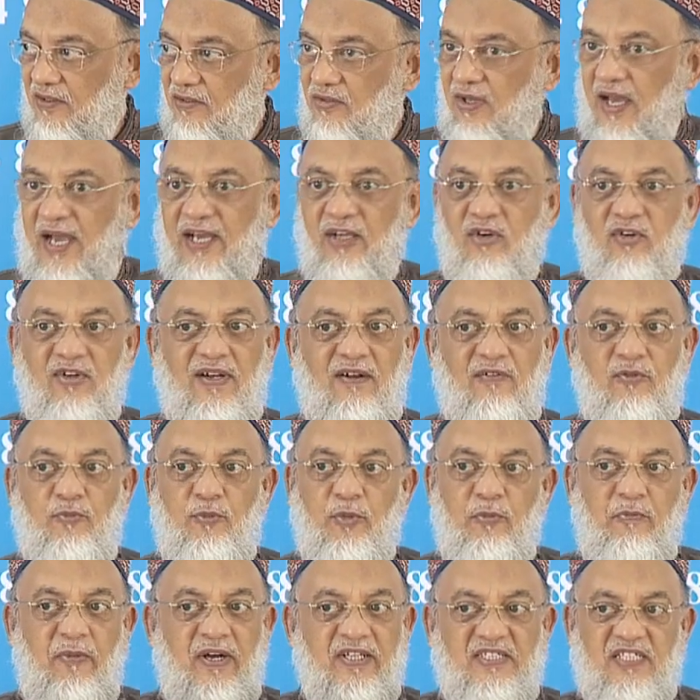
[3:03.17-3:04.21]
So I don't have to
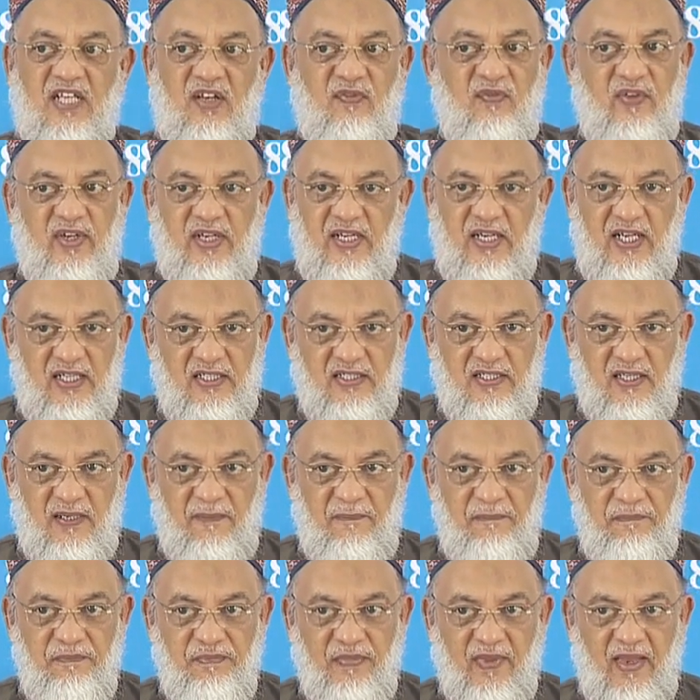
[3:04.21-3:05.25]
put myself in danger.
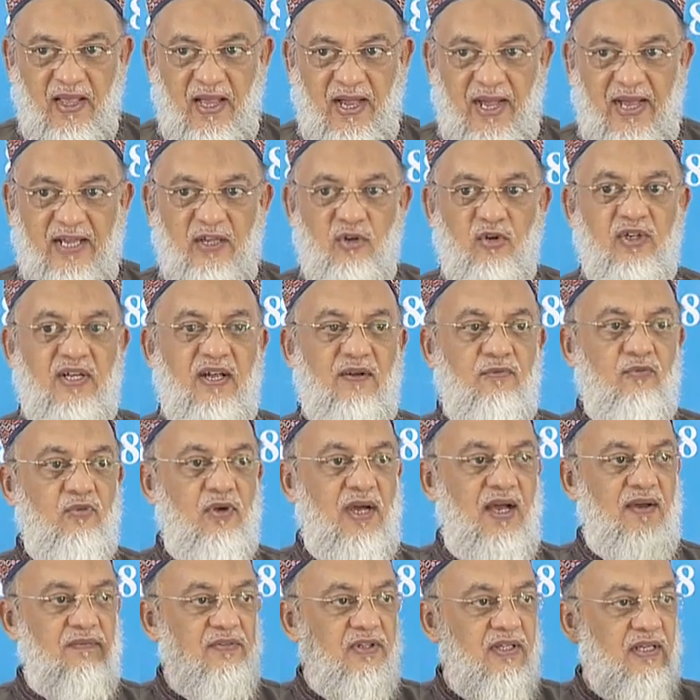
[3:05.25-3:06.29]
I don't have to
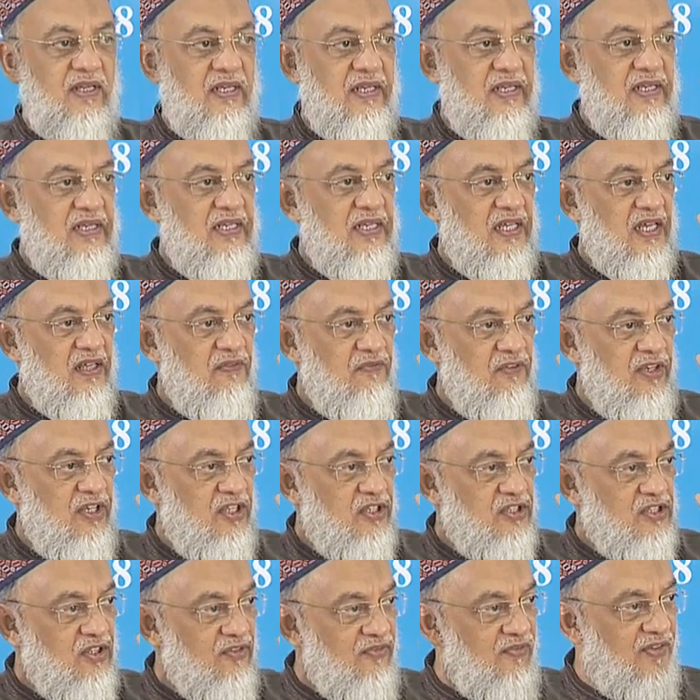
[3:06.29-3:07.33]
have the
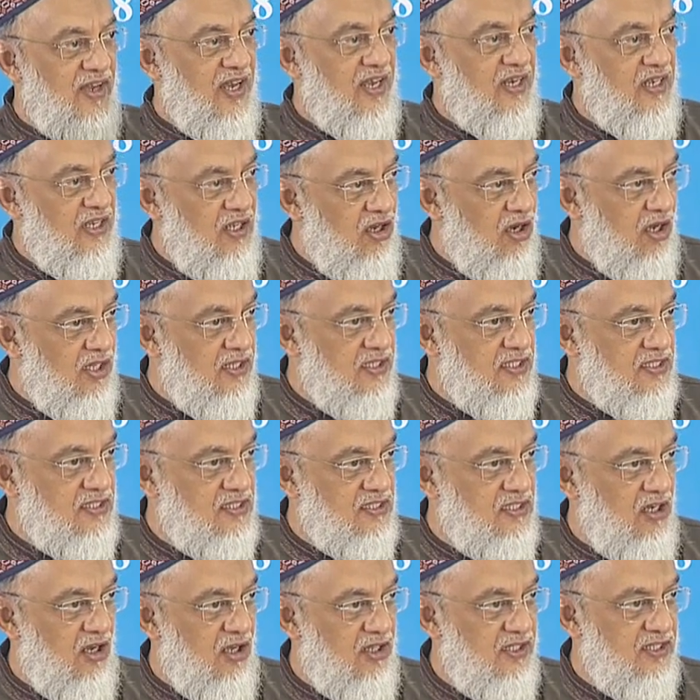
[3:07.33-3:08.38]
inconvenience of carrying all
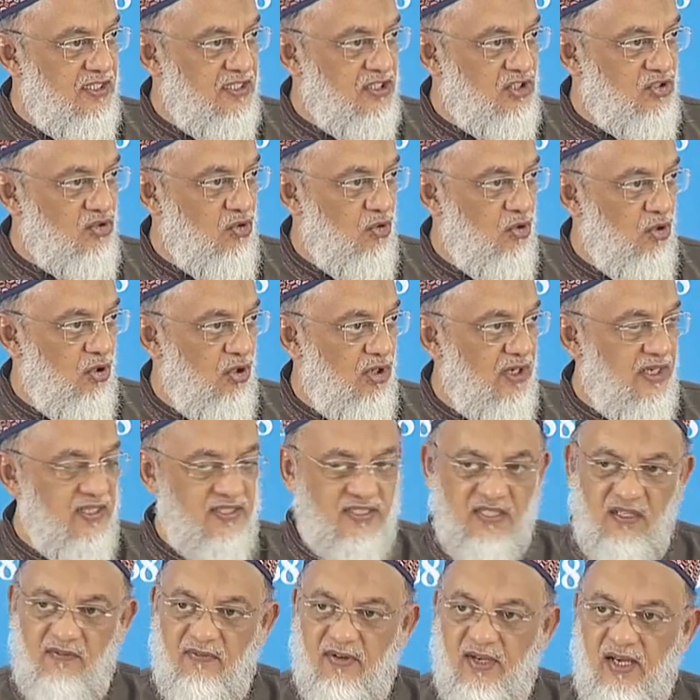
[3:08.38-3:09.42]
this gold
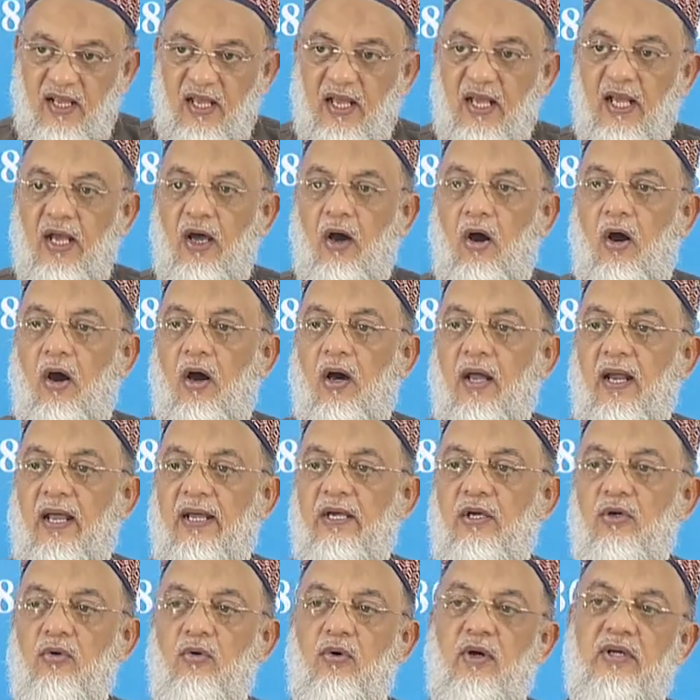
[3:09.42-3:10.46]
and silver. All
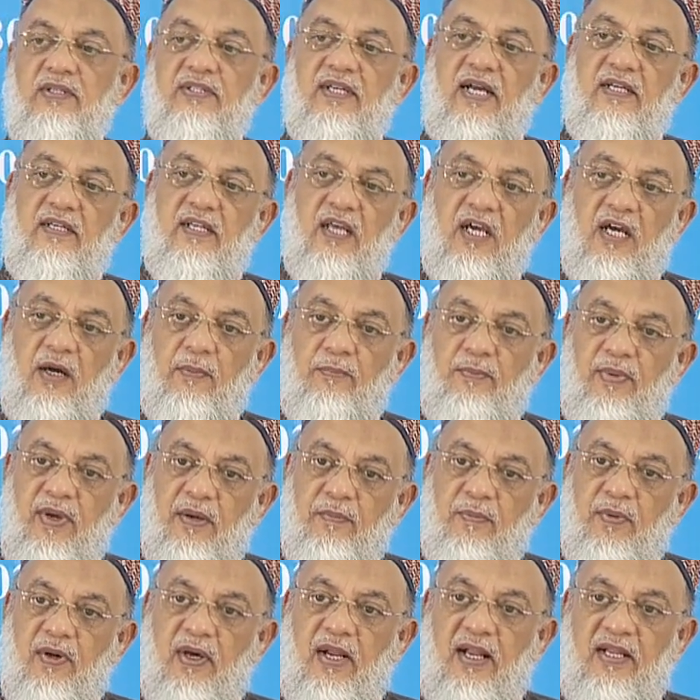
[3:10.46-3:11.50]
I do is I take a
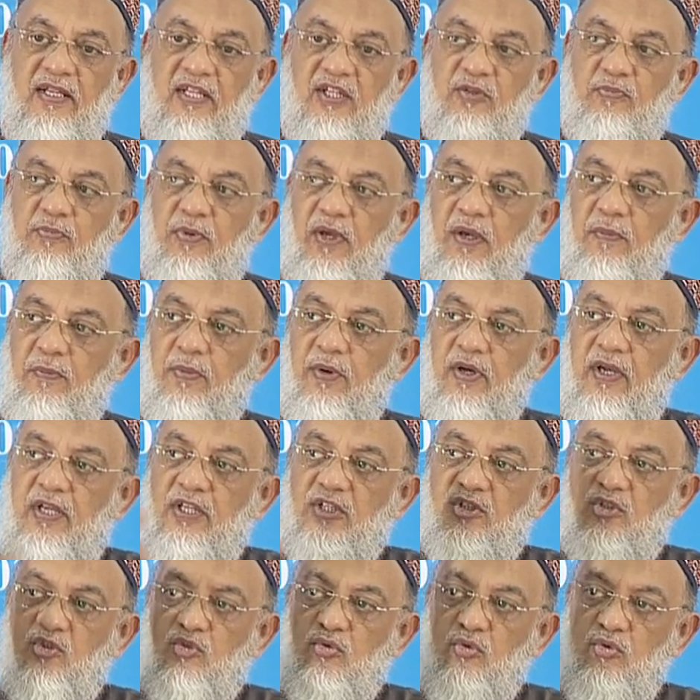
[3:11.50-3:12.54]
paper, and this paper
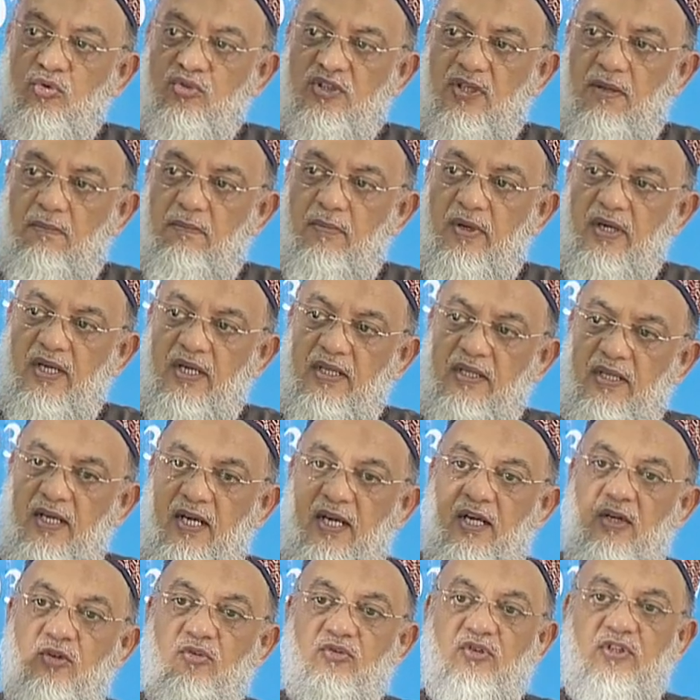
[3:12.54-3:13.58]
is to somebody
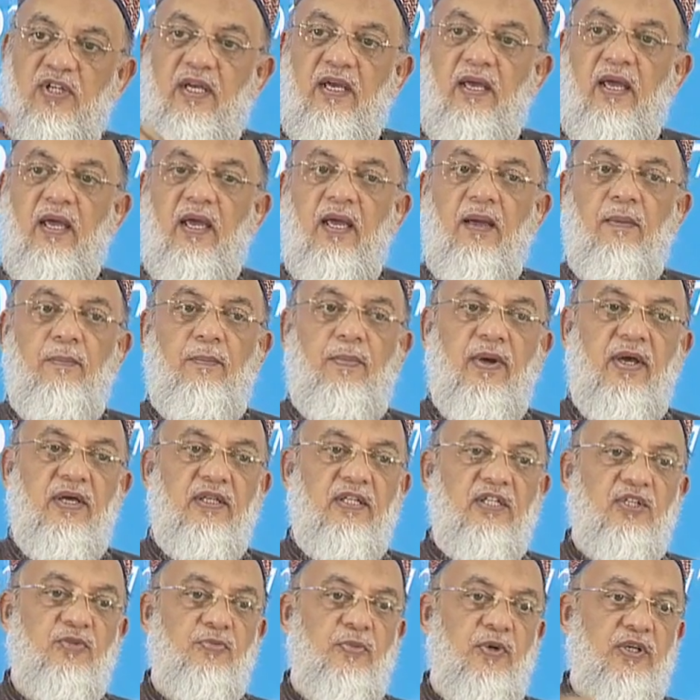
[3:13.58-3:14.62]
there to say, pay
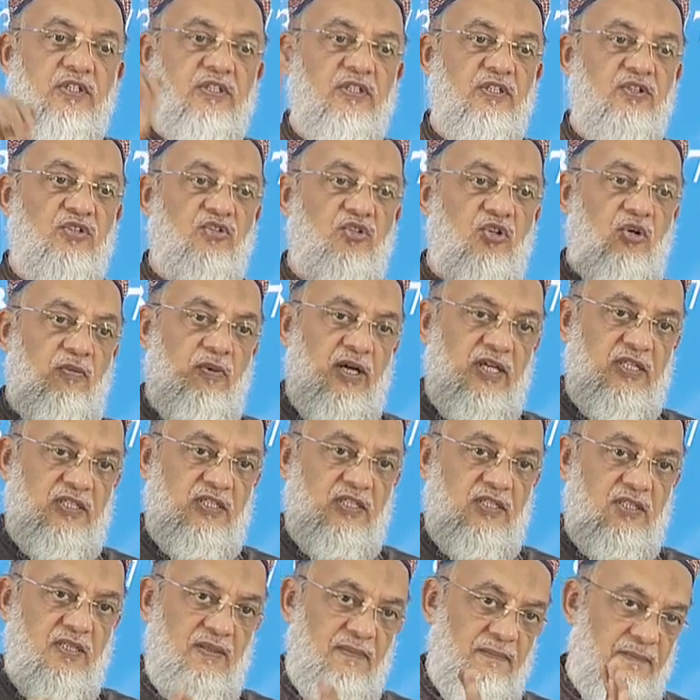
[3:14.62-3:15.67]
this person so
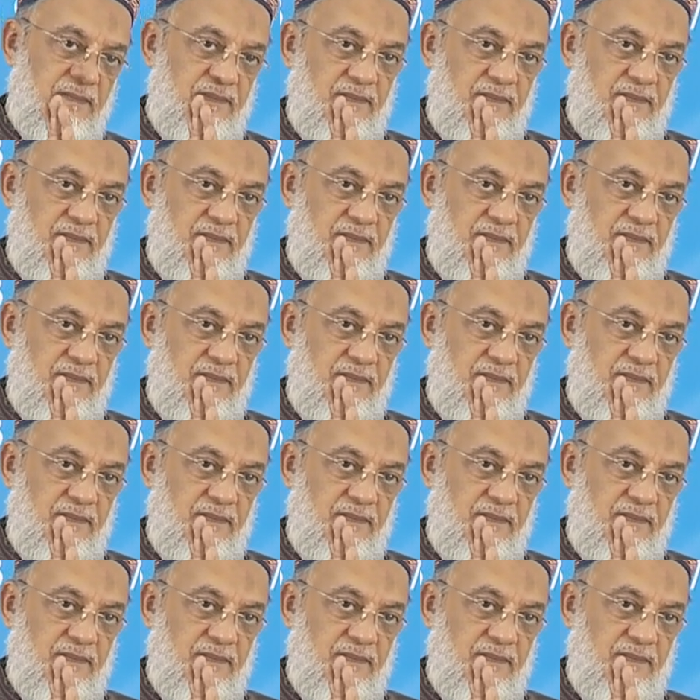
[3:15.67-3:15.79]
much.